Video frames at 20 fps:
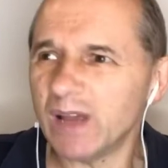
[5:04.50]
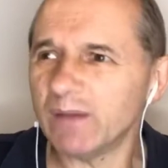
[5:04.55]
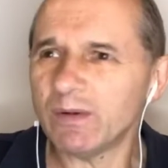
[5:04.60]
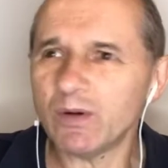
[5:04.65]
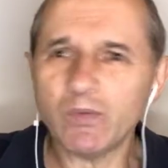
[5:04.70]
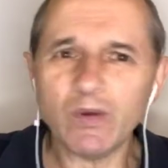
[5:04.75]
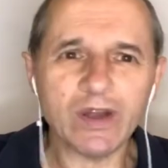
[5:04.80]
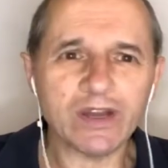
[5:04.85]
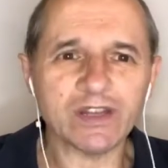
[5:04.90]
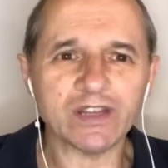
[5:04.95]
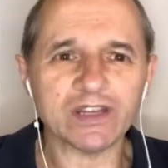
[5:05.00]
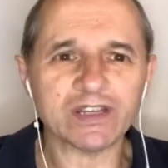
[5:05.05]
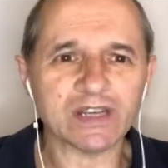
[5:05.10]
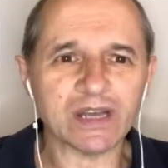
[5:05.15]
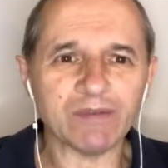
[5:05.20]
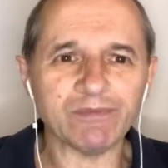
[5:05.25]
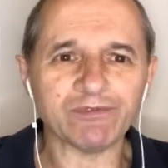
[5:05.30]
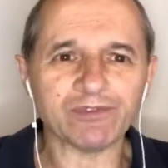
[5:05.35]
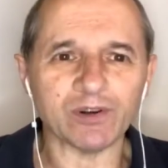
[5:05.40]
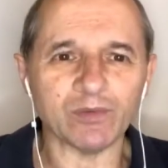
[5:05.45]
But where did this
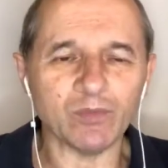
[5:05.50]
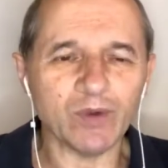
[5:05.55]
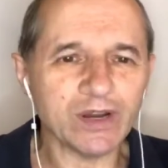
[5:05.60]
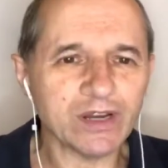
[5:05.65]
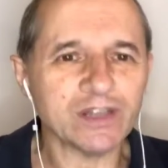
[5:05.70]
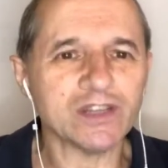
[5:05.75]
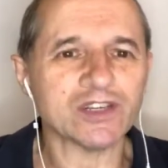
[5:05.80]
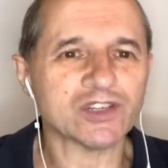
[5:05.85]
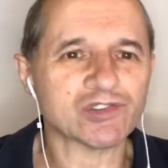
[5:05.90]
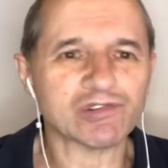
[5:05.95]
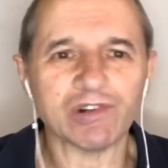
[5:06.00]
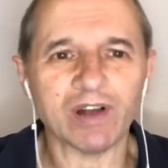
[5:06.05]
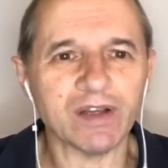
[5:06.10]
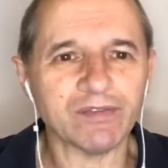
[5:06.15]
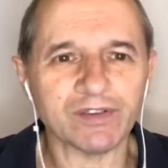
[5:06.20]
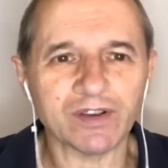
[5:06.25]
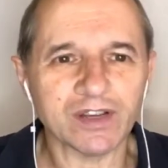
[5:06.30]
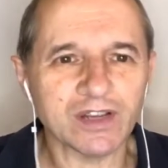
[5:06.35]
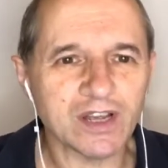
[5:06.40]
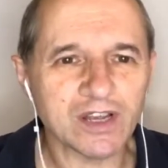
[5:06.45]
come from? Where did this
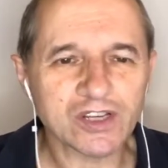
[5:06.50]
driver